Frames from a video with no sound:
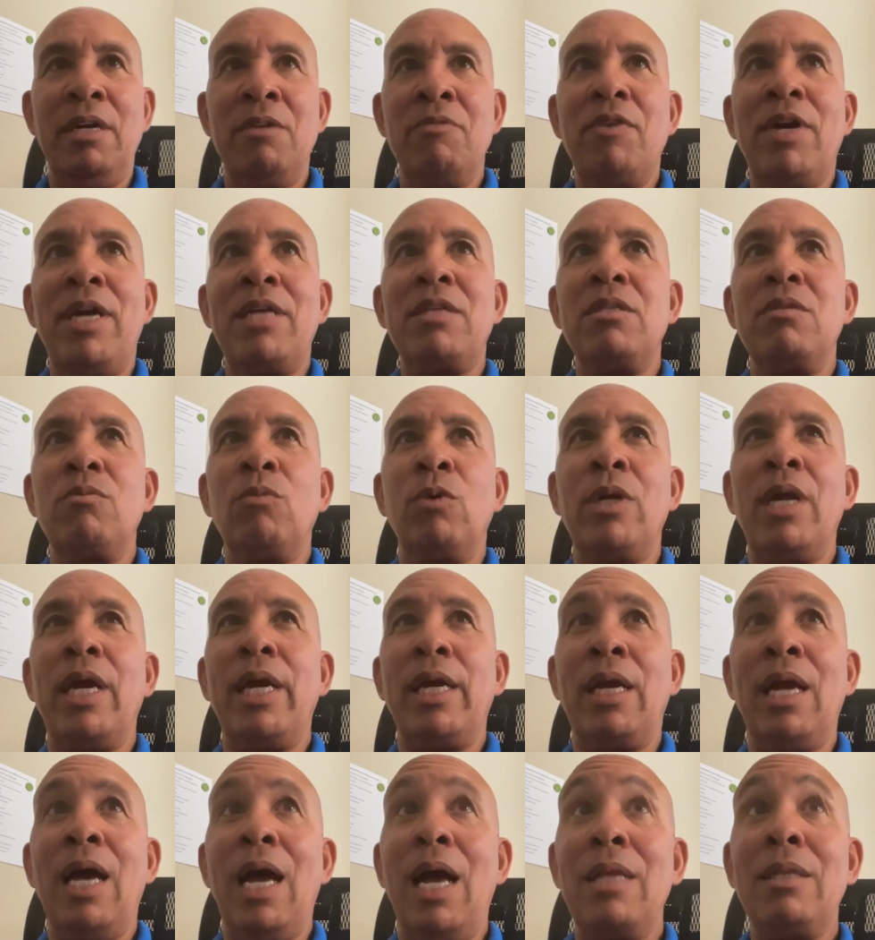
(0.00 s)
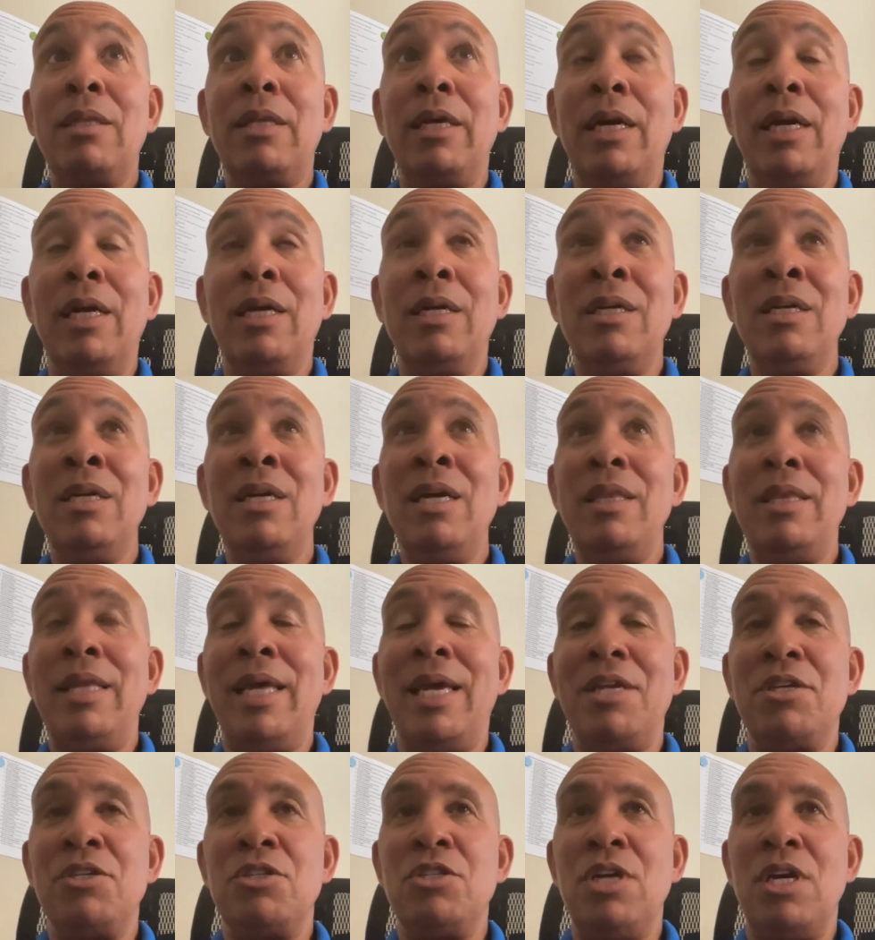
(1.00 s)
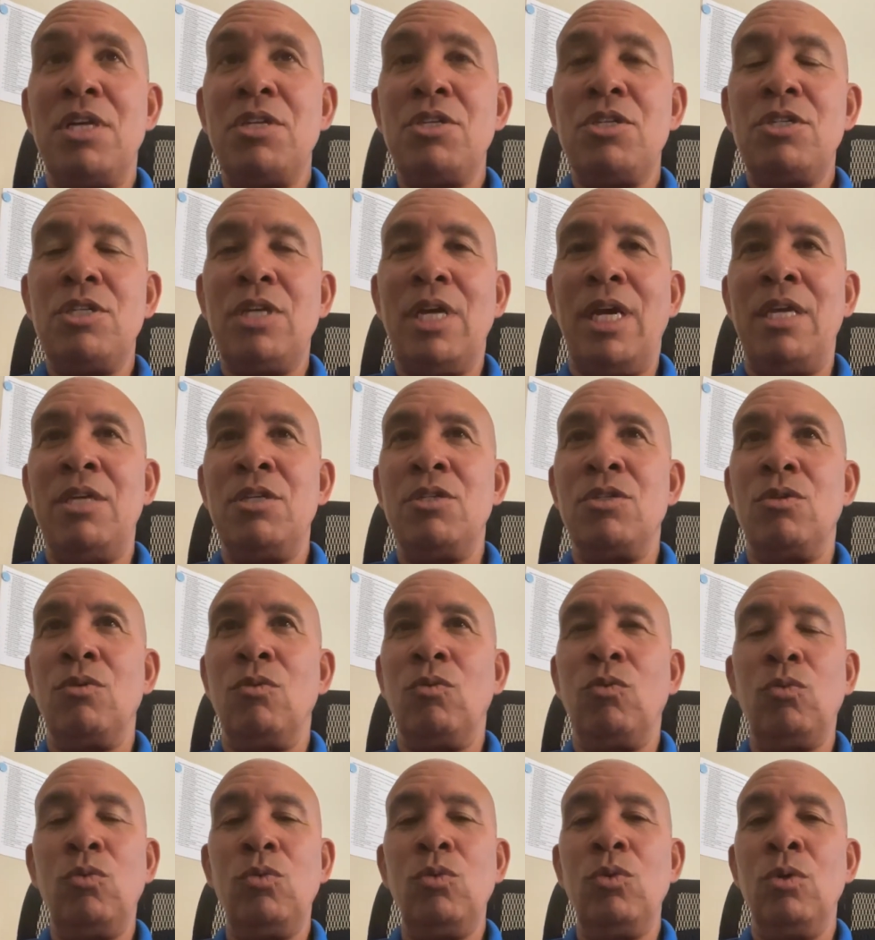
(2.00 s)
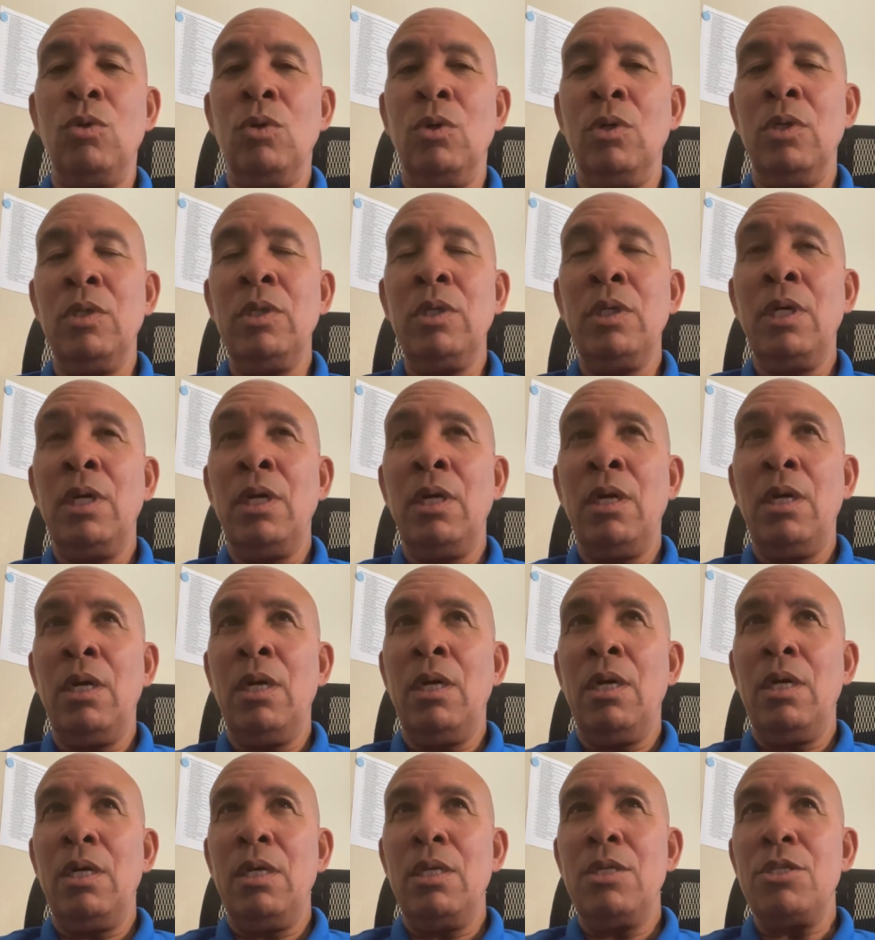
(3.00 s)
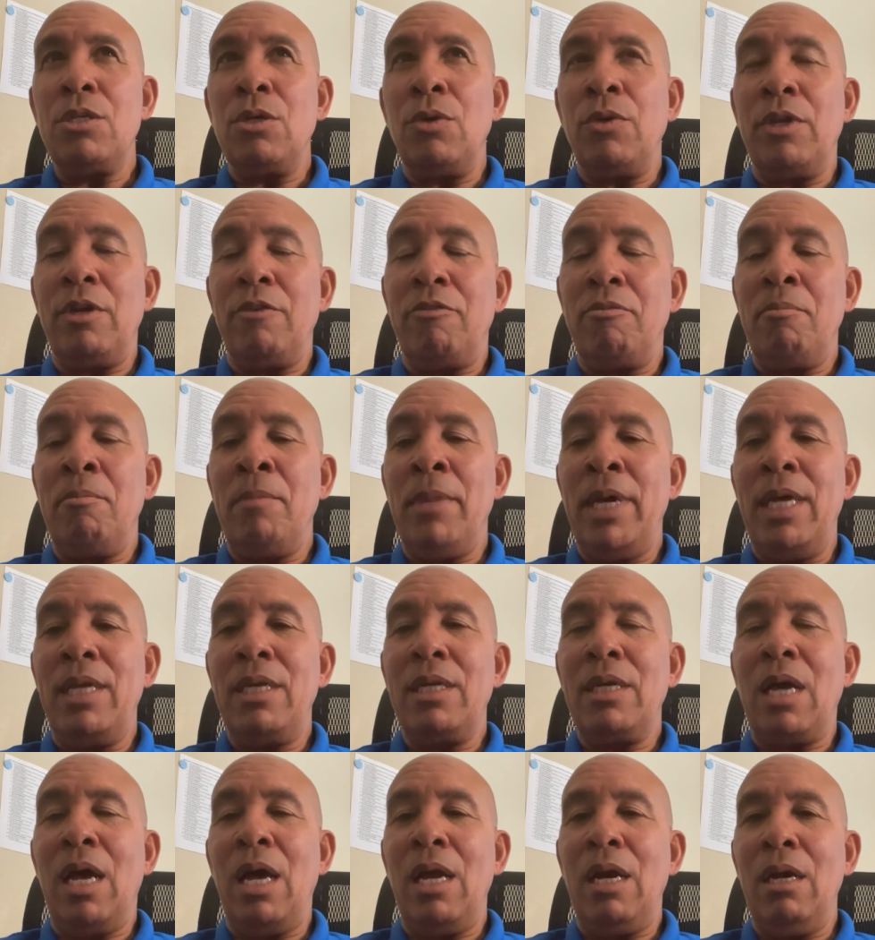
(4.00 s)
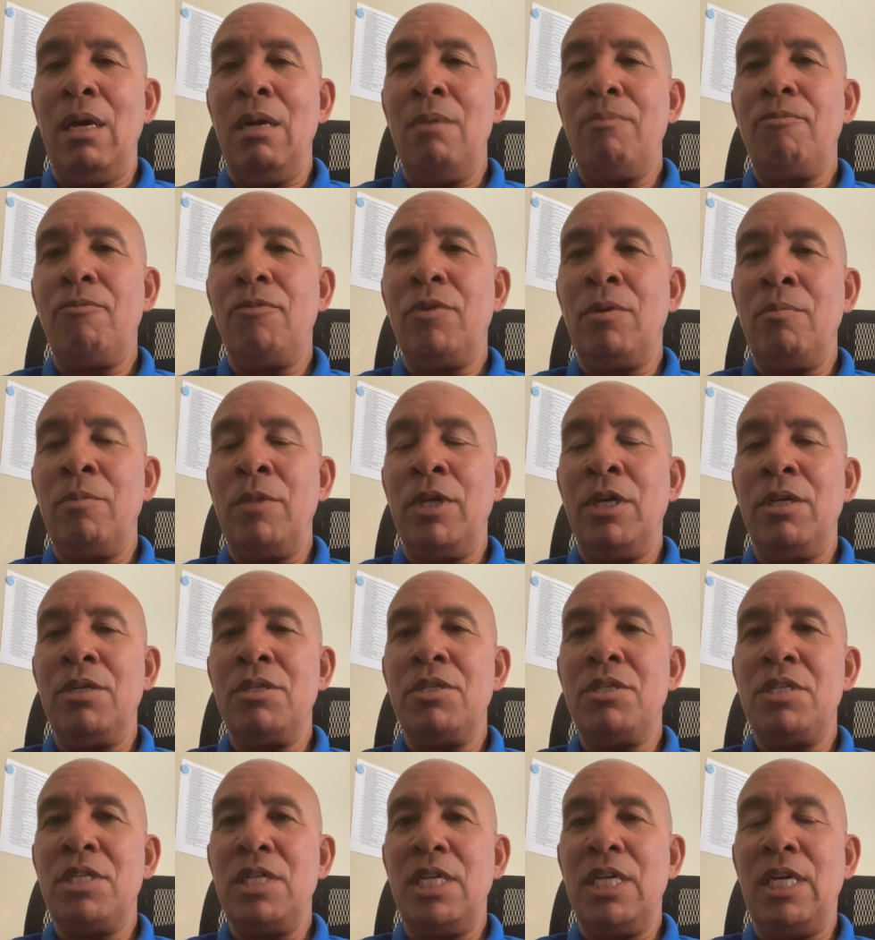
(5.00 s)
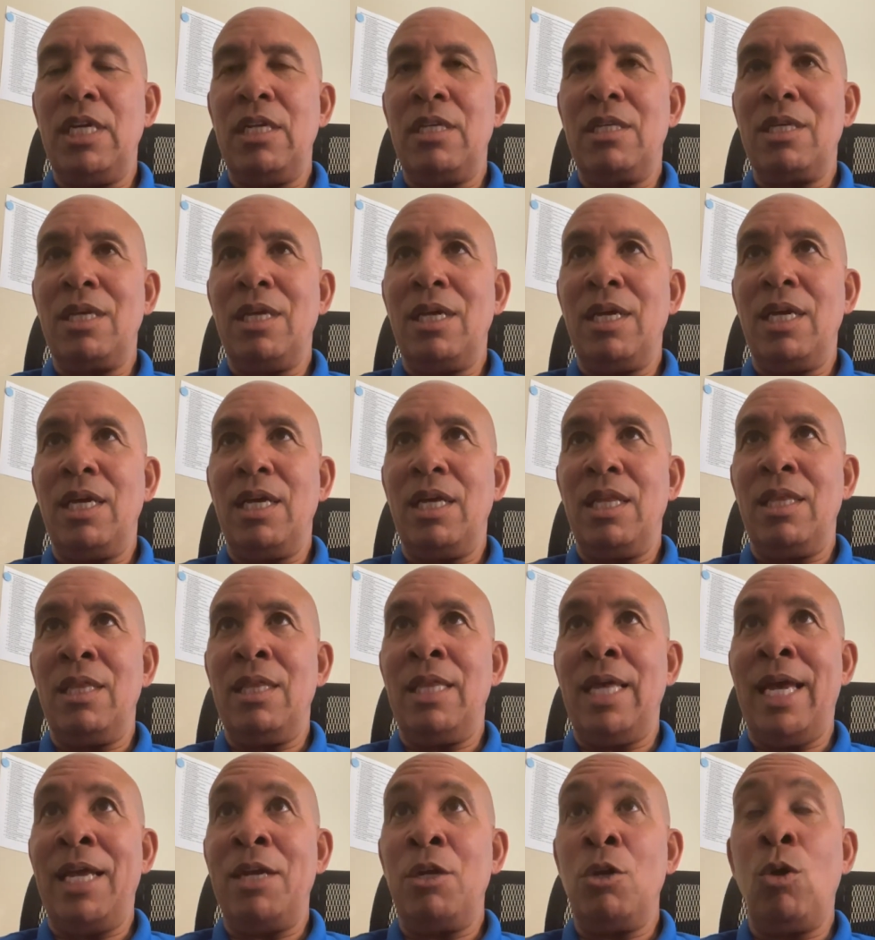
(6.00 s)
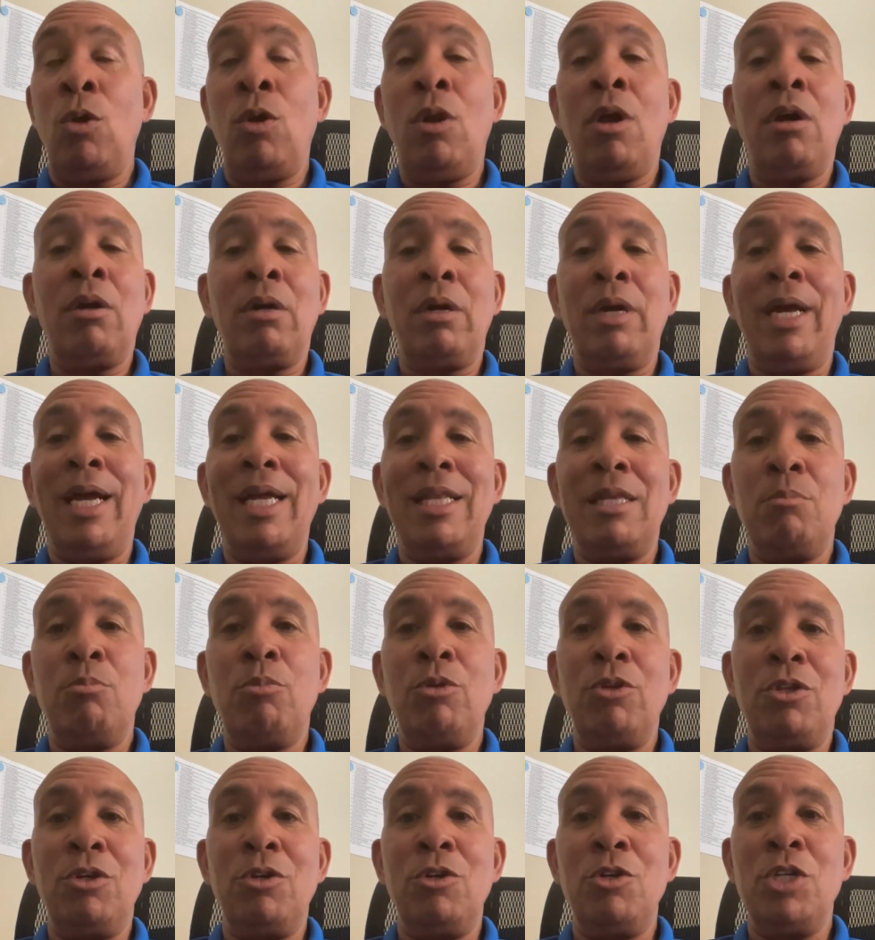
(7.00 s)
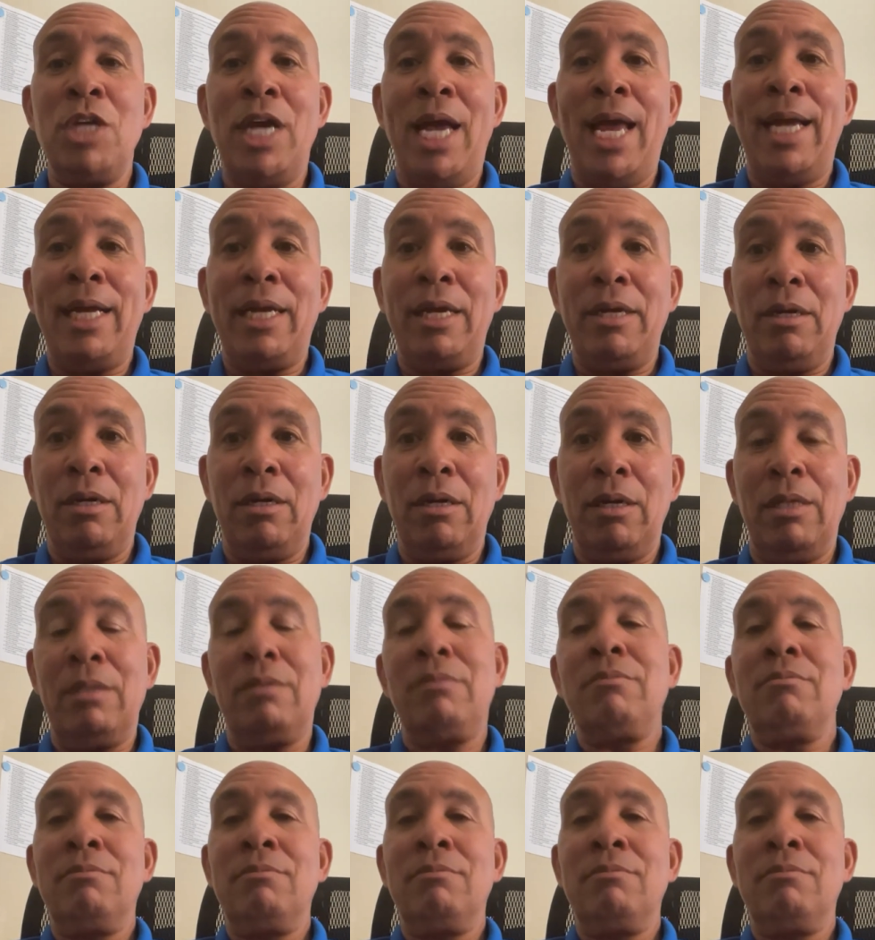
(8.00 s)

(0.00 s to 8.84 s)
In fact, when I got there, they had just changed the rule so that if men got up from their seat, they no longer had to put their jacket on.